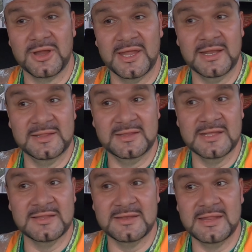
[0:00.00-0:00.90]
And at the
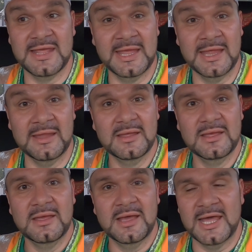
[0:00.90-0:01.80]
end of the day,
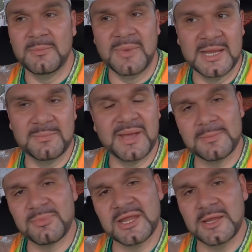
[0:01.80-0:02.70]
I don't mind backbreaking